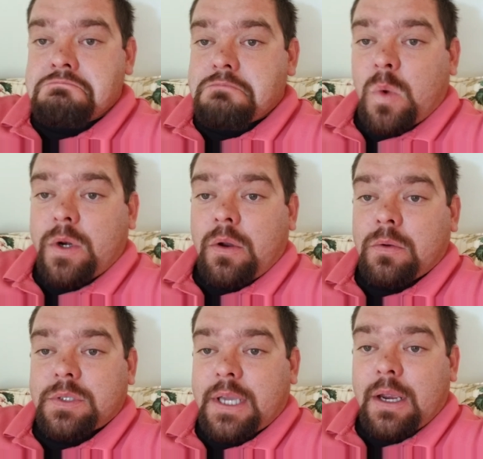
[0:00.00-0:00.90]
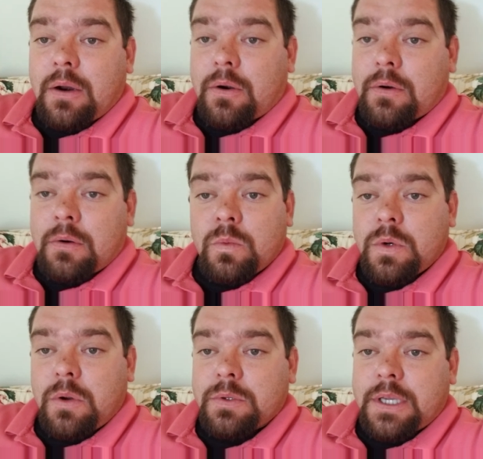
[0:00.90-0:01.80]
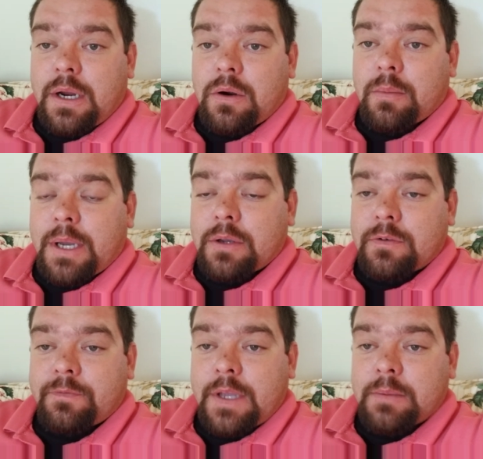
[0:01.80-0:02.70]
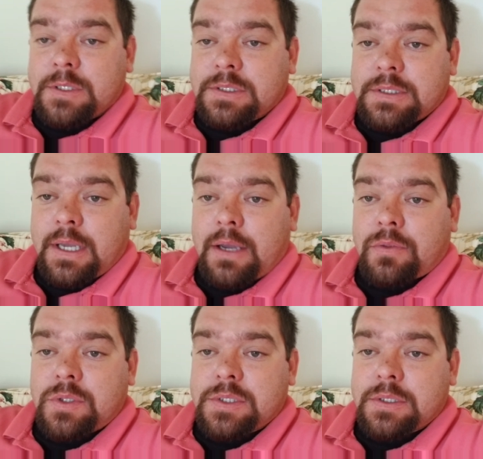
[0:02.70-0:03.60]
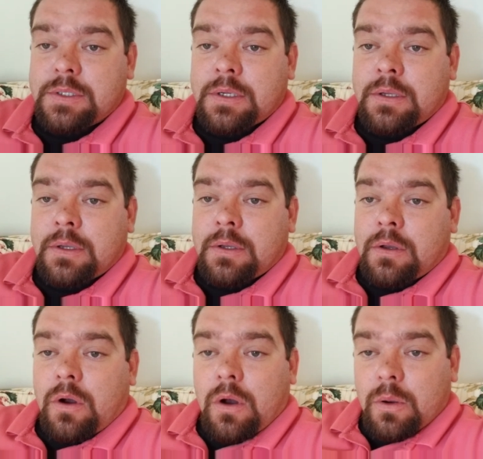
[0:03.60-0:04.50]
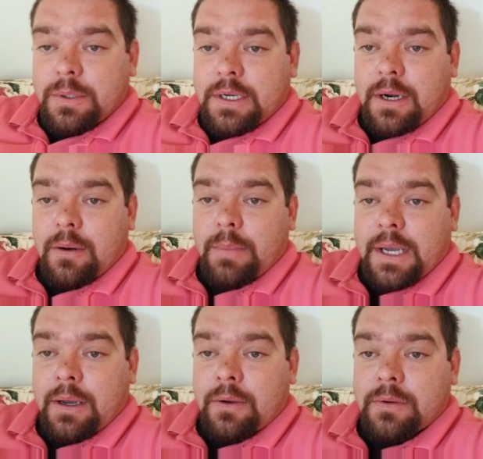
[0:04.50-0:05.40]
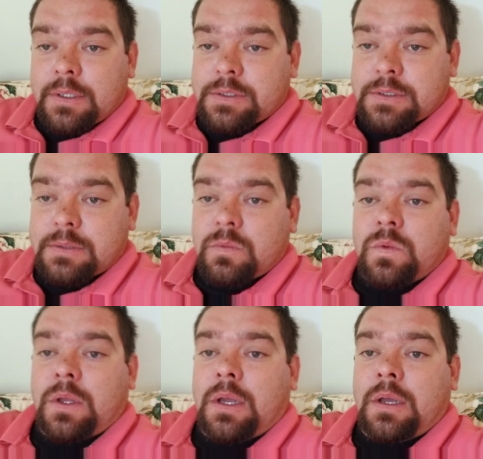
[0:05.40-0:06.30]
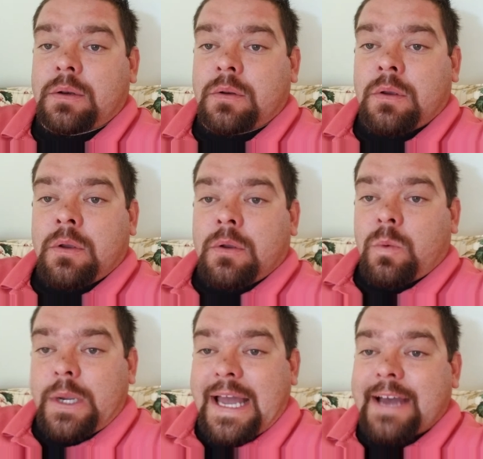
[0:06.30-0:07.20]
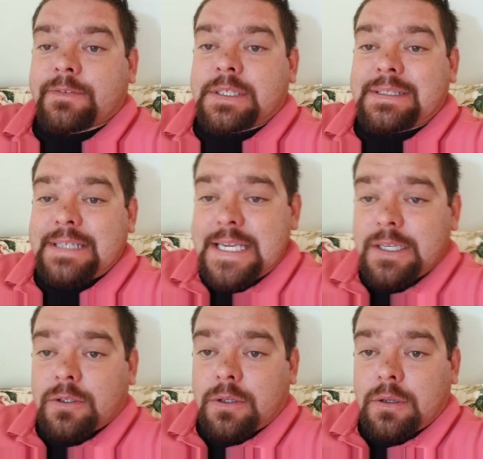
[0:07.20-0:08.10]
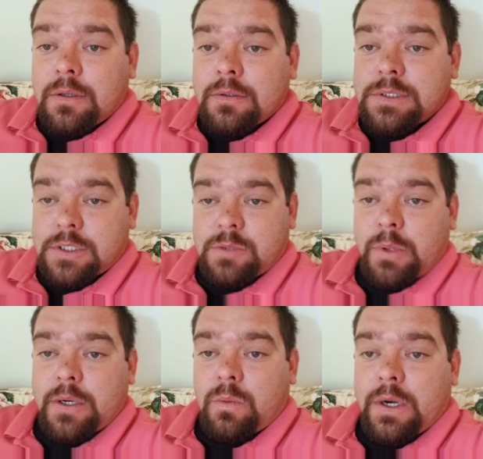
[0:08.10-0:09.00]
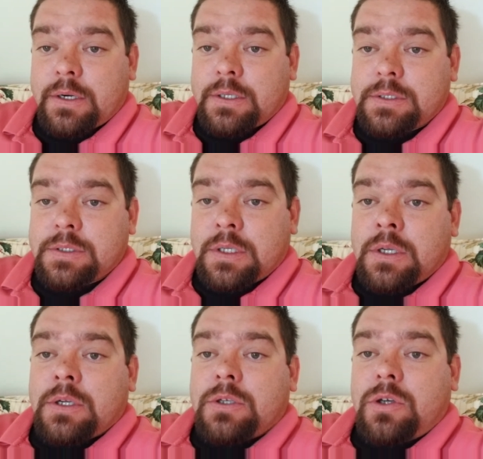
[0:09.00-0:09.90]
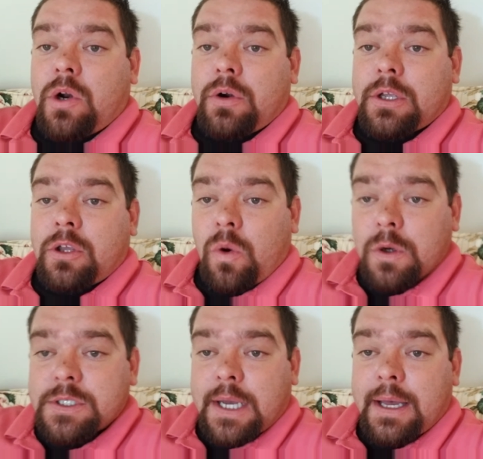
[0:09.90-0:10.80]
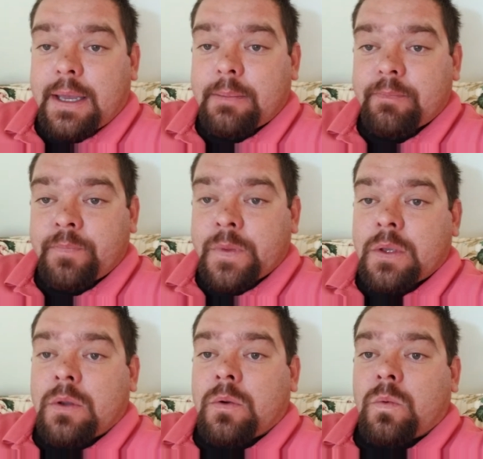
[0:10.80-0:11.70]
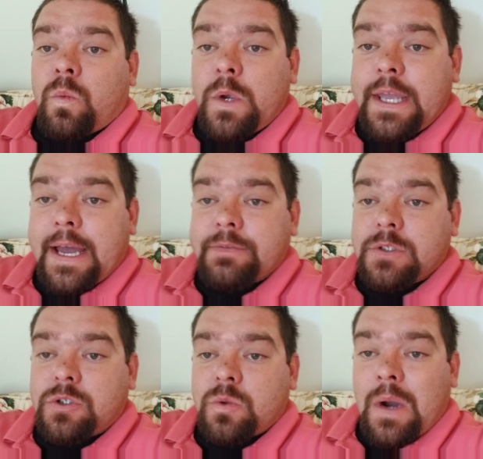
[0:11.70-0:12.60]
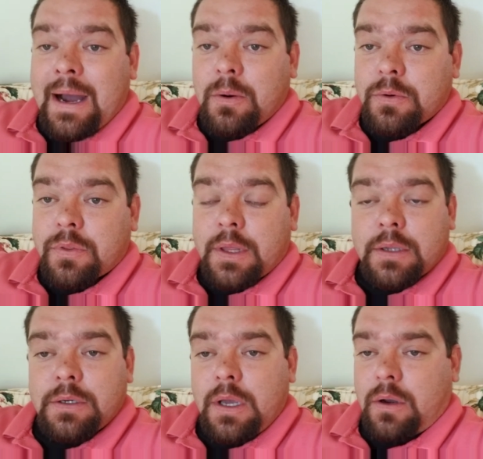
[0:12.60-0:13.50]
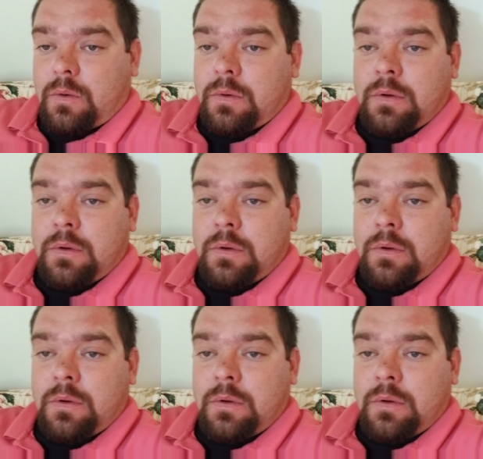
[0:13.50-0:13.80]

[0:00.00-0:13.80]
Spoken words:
We don't care. We don't care about your family's deaths. All we care about is that we have to kneel to spread awareness during your time. We have to do our thing. No.